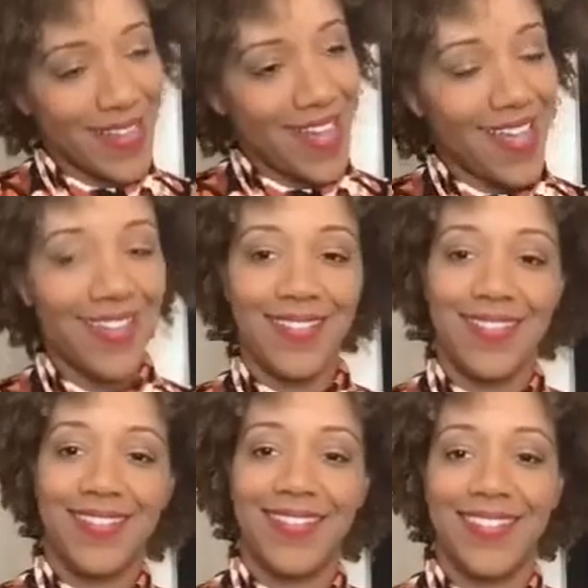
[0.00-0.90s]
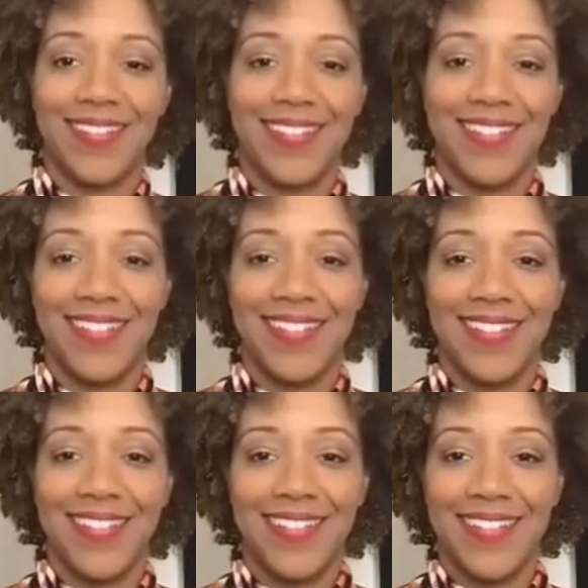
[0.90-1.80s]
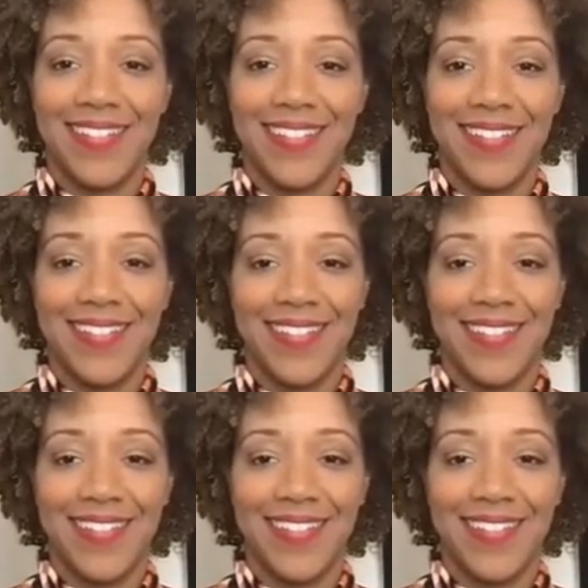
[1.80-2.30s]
This person isn't speaking.